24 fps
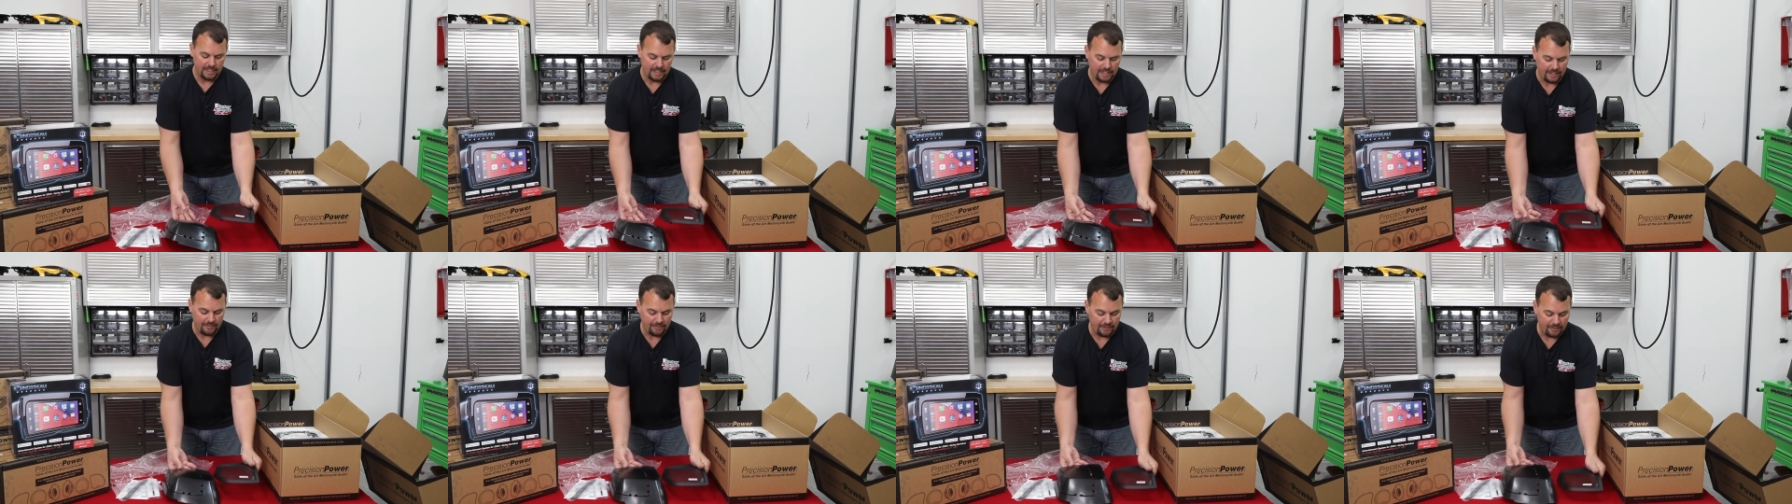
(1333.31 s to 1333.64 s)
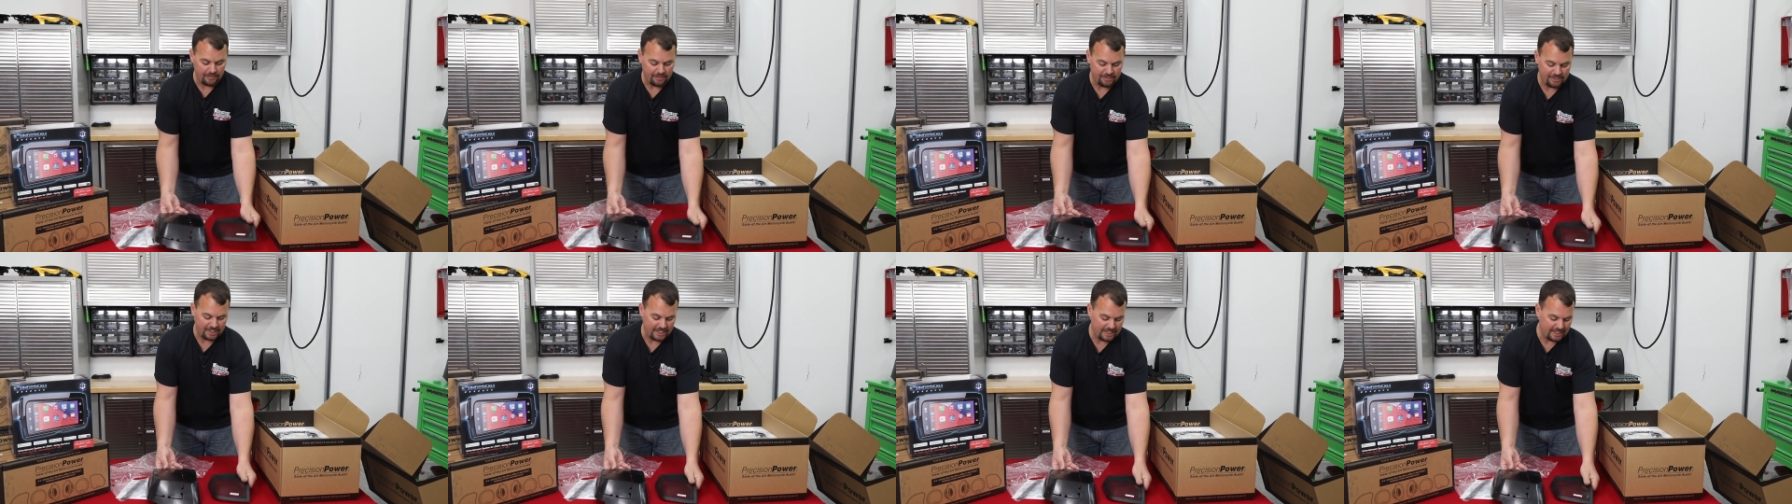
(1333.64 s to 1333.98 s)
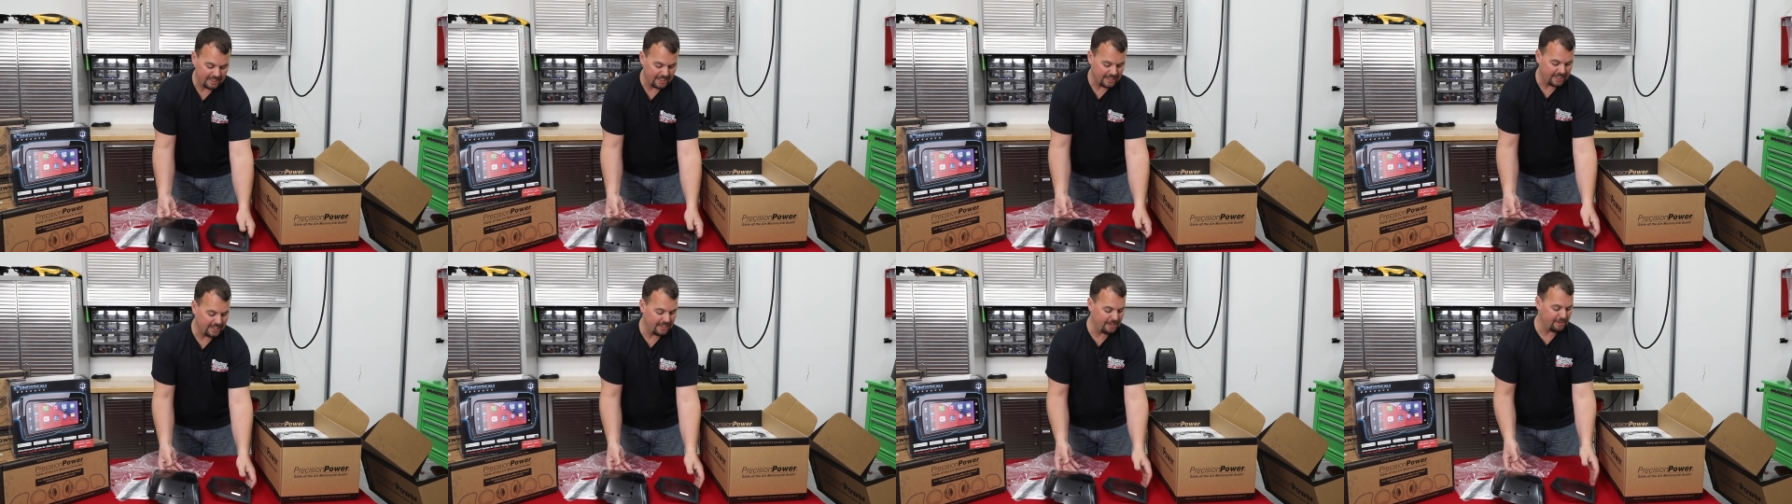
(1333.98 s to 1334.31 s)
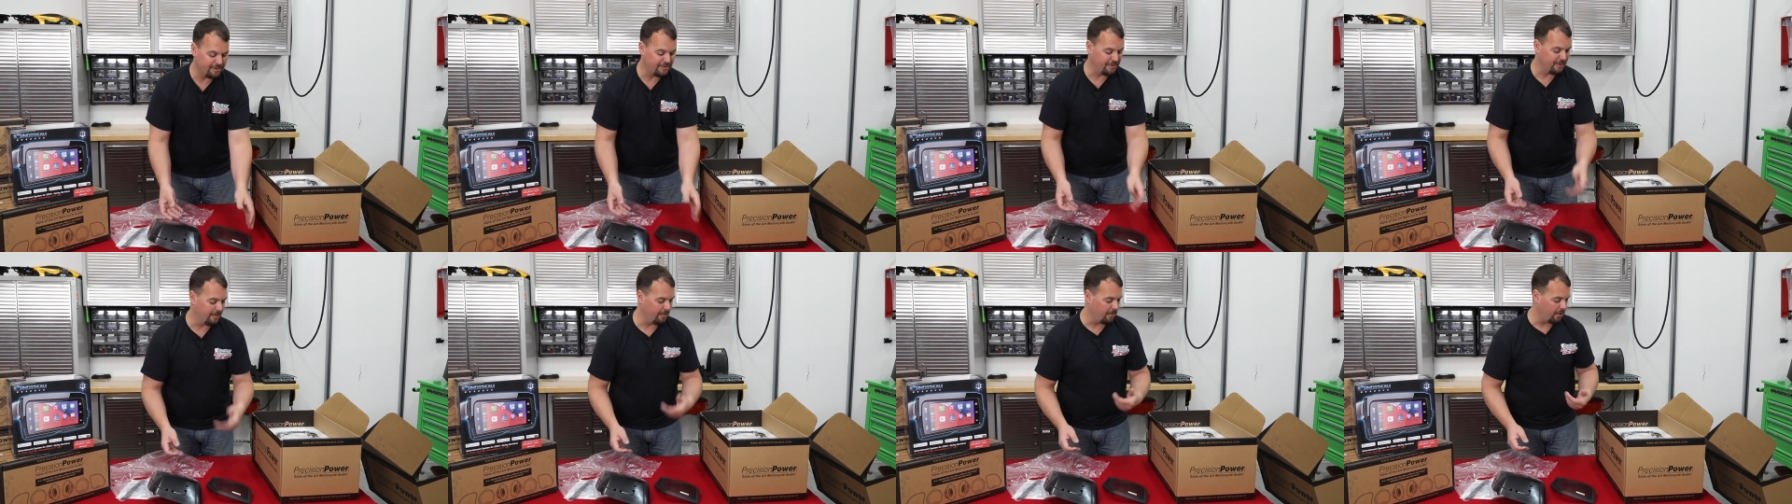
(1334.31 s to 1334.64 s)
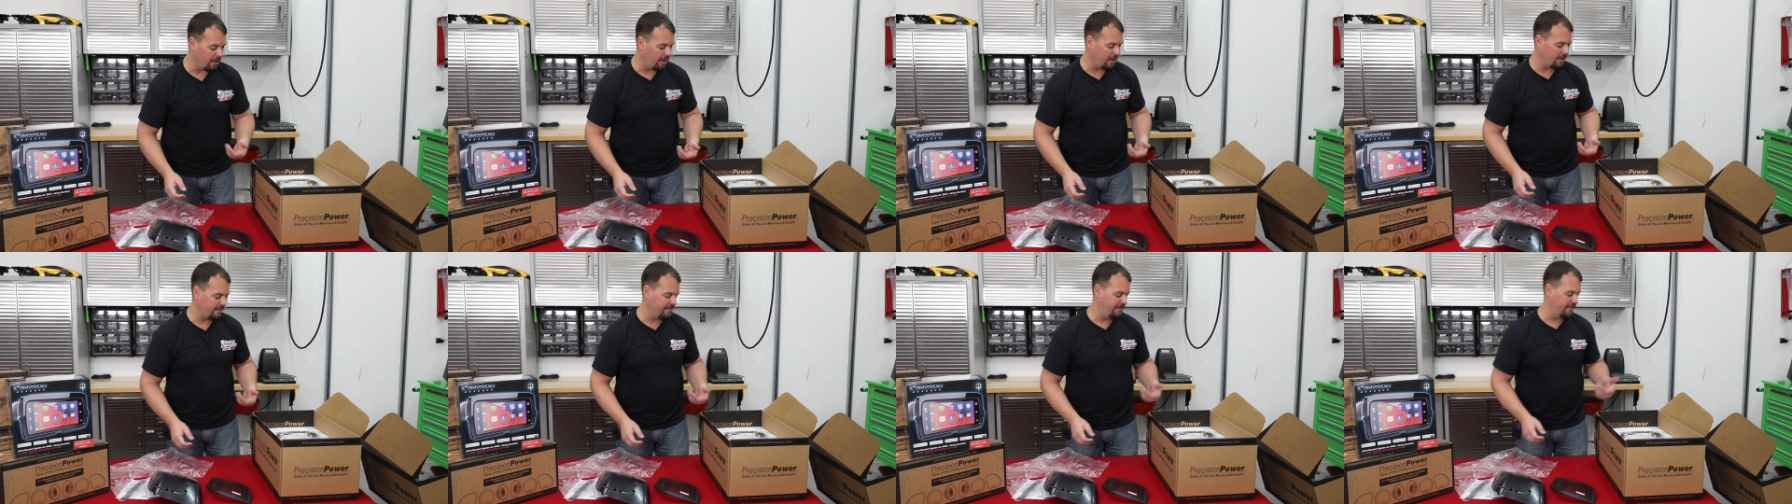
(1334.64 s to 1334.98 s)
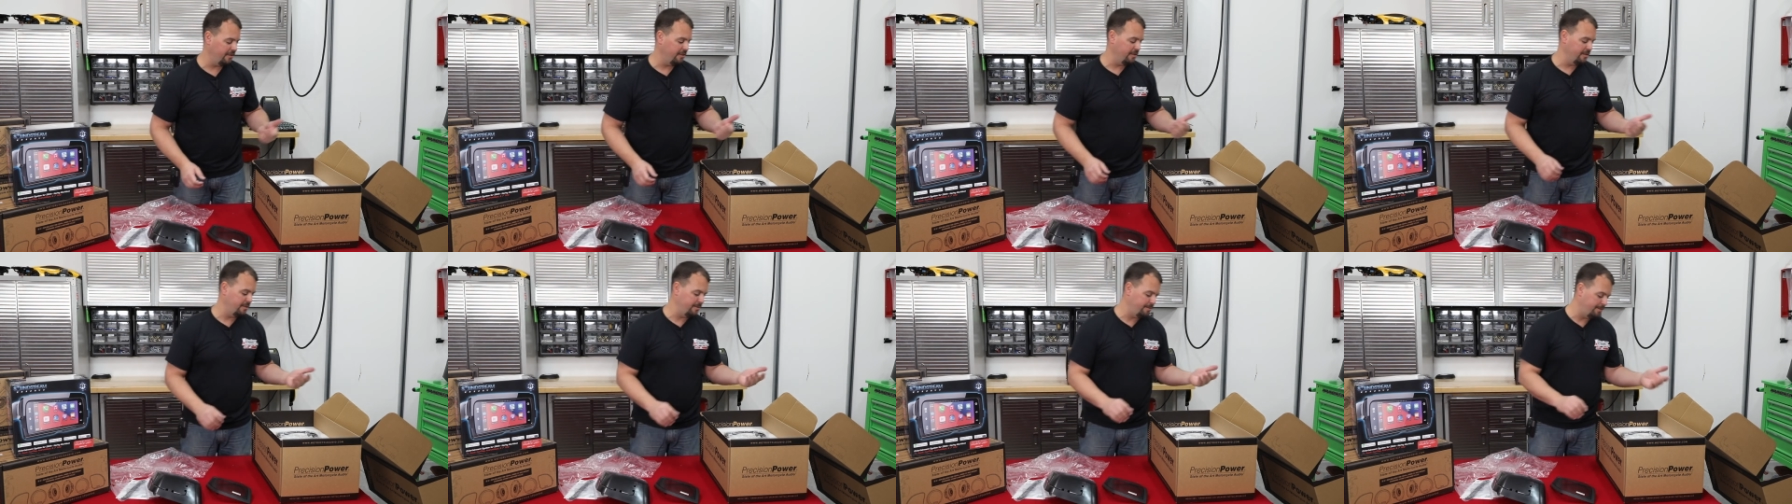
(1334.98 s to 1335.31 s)
If you've seen the kits from
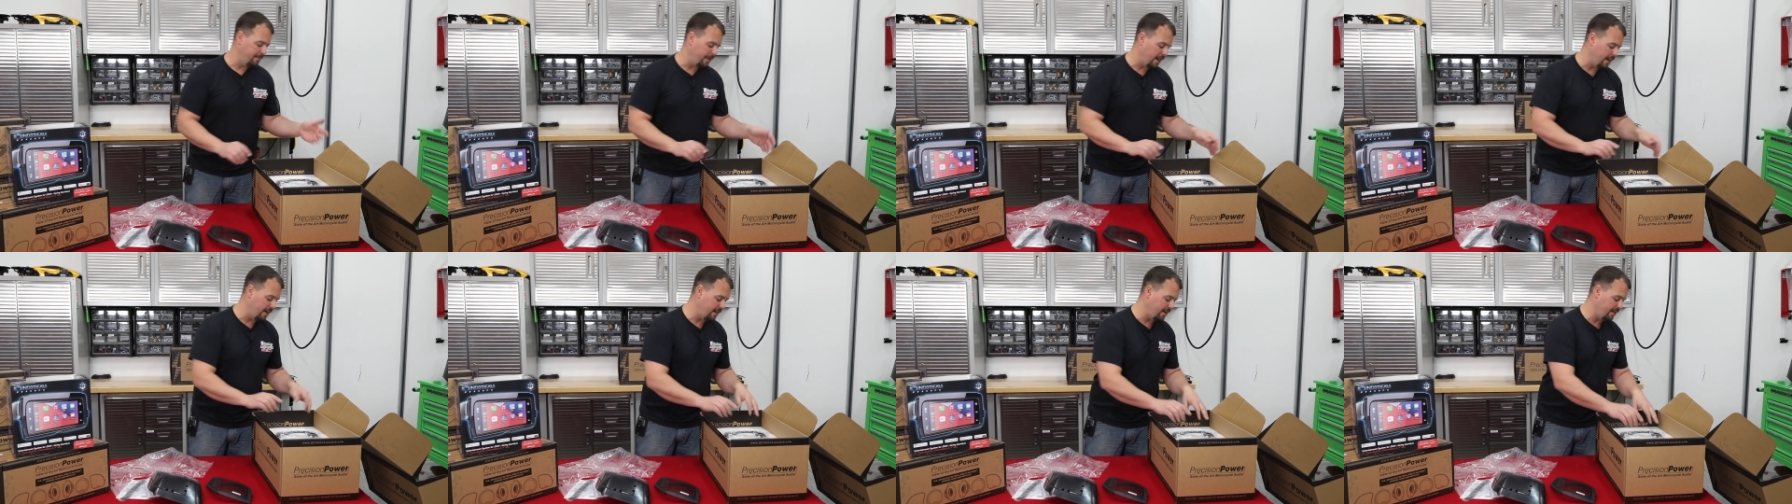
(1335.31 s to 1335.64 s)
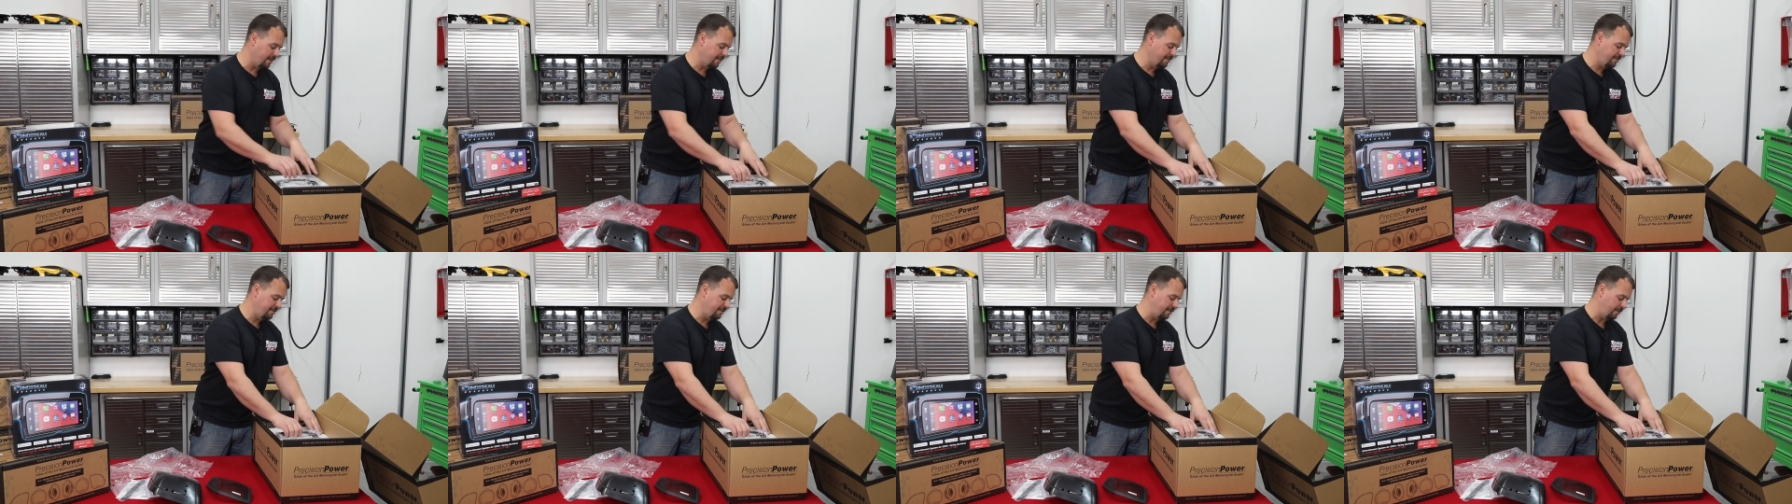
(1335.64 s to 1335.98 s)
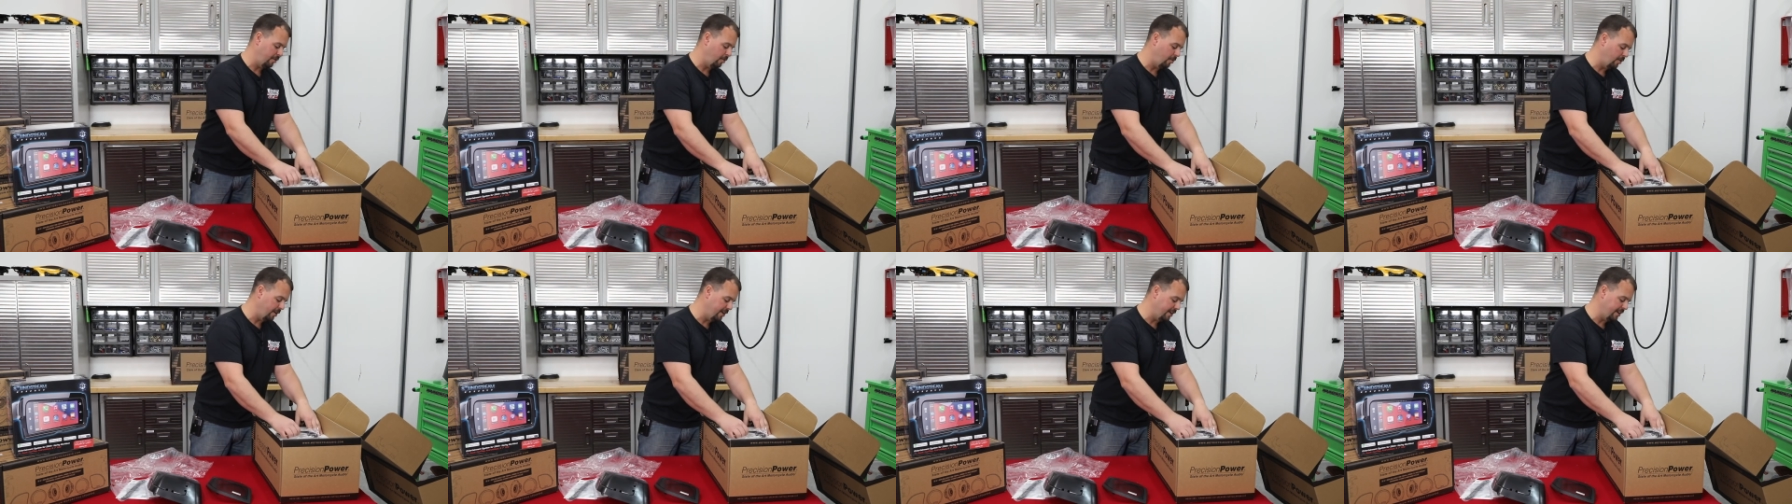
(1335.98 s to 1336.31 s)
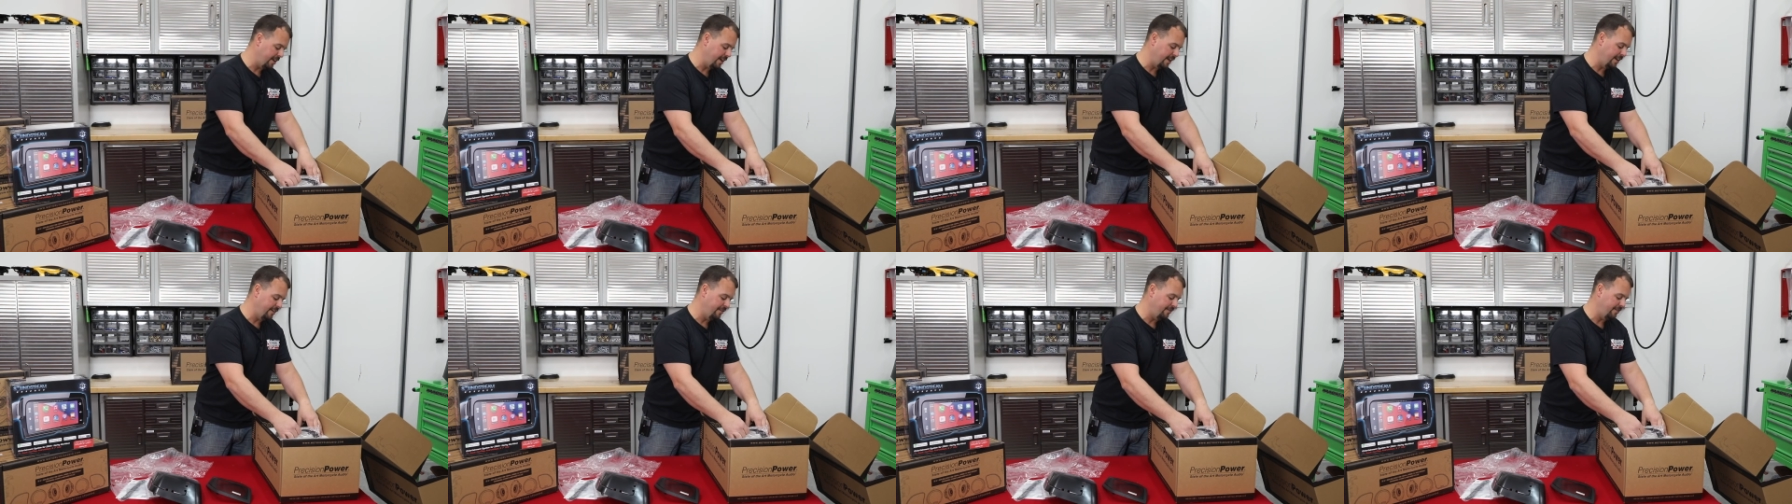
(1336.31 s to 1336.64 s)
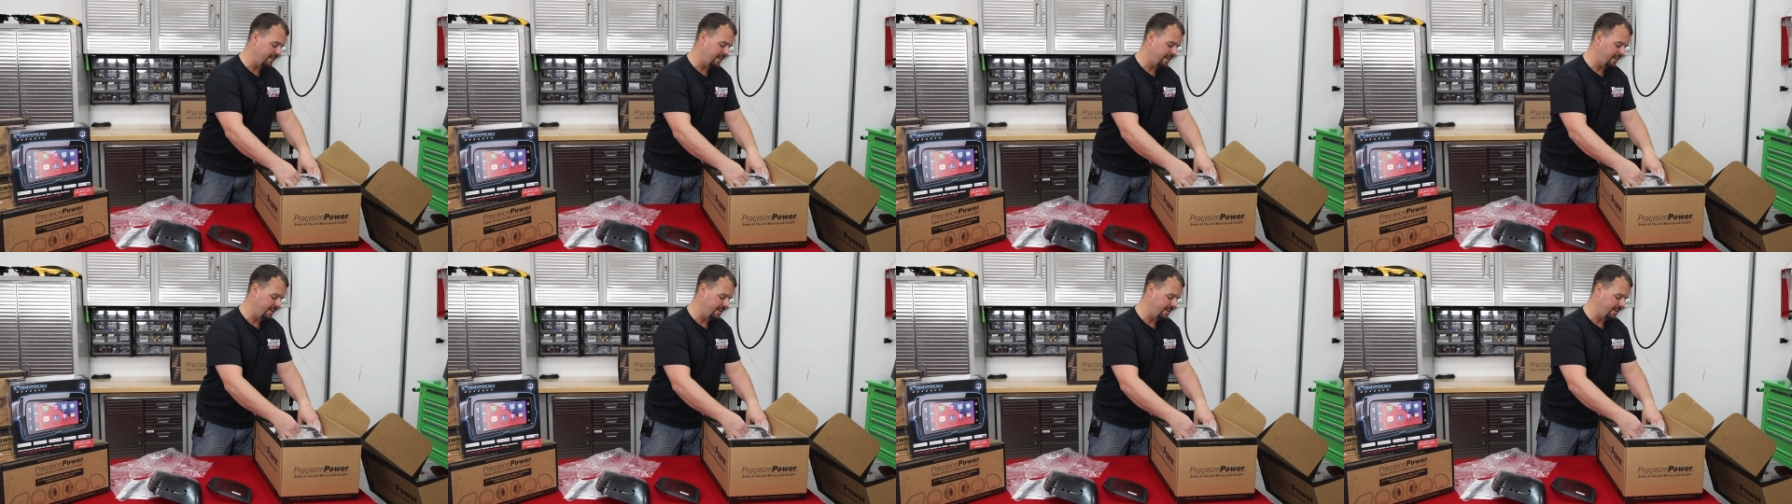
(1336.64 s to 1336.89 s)
Rockford, Boss, Aquatic AV,